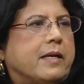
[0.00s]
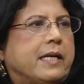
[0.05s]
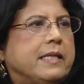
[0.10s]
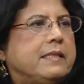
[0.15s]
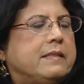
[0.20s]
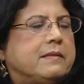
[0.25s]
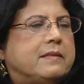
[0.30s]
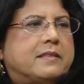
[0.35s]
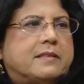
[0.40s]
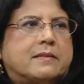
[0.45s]
I
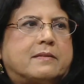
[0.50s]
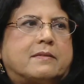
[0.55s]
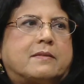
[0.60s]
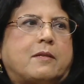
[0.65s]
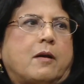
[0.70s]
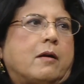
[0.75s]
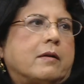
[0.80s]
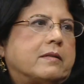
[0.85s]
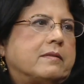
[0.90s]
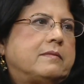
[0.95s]

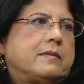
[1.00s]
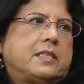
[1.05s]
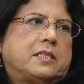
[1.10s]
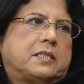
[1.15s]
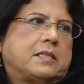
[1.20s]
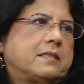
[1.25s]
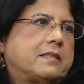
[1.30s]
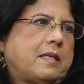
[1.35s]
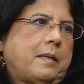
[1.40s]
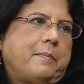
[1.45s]
thought
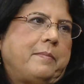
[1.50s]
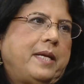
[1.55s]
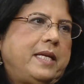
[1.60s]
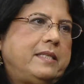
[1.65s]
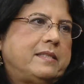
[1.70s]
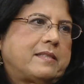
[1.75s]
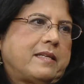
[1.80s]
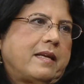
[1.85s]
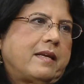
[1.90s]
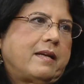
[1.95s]
this is
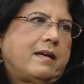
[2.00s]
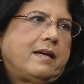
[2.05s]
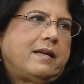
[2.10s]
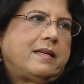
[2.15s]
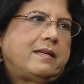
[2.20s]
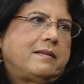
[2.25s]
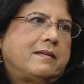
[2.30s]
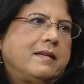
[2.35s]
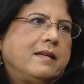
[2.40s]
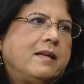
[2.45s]
amazing.
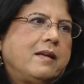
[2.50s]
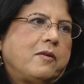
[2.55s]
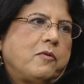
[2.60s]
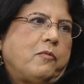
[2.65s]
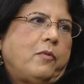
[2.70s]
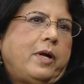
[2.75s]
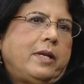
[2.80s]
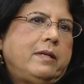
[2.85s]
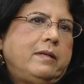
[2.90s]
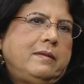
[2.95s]

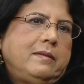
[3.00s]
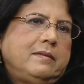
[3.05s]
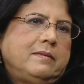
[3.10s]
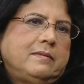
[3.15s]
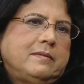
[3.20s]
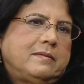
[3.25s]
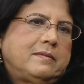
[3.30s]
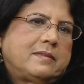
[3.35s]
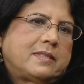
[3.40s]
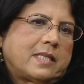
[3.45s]

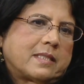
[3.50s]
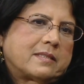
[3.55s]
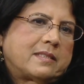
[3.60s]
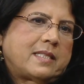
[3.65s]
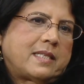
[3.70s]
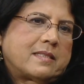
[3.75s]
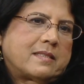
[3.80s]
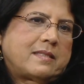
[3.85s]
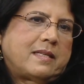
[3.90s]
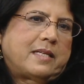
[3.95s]
One
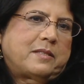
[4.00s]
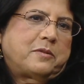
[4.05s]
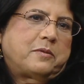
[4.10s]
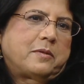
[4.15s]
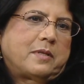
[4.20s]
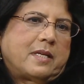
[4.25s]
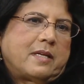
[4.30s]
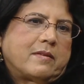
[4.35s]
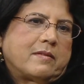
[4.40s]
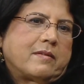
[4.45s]
success led
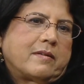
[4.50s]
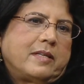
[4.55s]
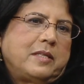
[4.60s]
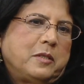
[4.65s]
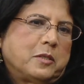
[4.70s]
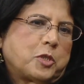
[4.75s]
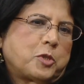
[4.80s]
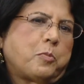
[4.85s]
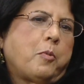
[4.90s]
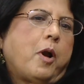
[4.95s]
to another,
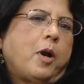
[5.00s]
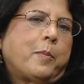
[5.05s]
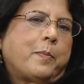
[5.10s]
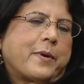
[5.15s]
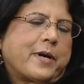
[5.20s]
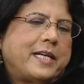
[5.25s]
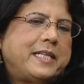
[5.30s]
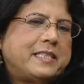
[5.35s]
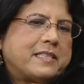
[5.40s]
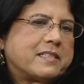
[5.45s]
small
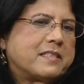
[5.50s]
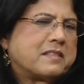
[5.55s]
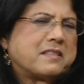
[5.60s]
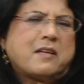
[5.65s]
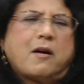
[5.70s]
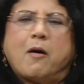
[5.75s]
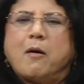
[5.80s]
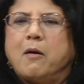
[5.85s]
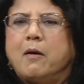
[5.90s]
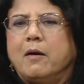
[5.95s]
prizes
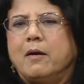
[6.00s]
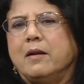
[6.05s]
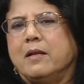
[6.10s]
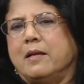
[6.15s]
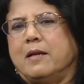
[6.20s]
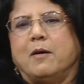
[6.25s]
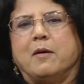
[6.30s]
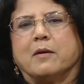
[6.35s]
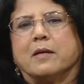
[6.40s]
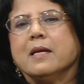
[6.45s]
all
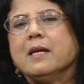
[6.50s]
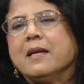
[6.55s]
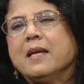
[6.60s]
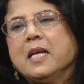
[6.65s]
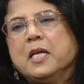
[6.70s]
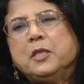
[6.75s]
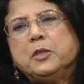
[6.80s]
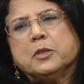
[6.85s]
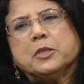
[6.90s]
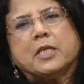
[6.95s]
along.
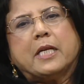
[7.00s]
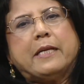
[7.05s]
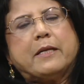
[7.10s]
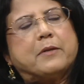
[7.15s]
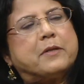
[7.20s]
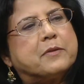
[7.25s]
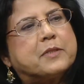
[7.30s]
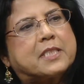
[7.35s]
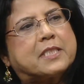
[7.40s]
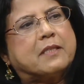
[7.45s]
Usually
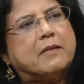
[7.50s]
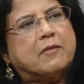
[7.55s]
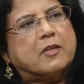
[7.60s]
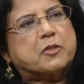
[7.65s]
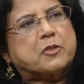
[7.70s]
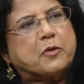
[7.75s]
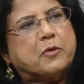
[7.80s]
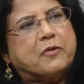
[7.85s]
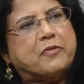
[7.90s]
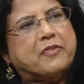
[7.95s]
it was silver
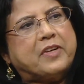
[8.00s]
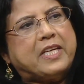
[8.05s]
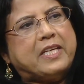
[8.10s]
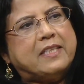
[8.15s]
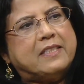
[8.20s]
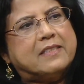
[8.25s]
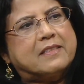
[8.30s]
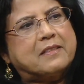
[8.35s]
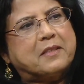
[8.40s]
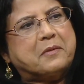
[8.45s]

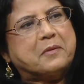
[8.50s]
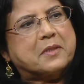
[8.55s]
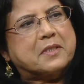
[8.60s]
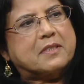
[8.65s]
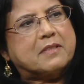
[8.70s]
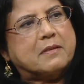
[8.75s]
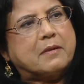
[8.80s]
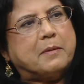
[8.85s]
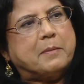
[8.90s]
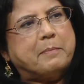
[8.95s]
trophies, it
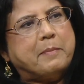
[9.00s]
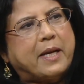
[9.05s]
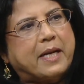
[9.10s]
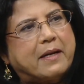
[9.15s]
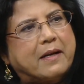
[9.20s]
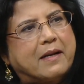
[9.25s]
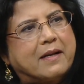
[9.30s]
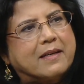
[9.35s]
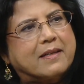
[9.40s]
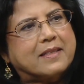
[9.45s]
was
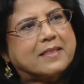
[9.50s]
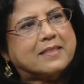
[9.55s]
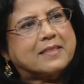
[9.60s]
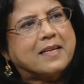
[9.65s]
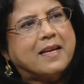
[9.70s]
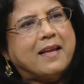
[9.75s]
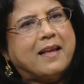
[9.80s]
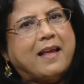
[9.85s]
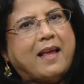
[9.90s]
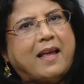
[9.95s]
medals,
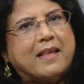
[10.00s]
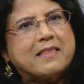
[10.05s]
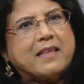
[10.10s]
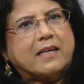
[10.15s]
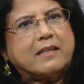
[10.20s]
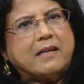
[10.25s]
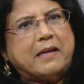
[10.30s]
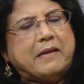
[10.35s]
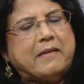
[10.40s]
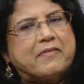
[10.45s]
and
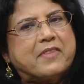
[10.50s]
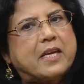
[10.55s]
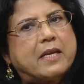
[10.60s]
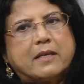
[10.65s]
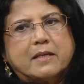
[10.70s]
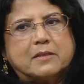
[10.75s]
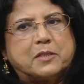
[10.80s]
that kind of thing.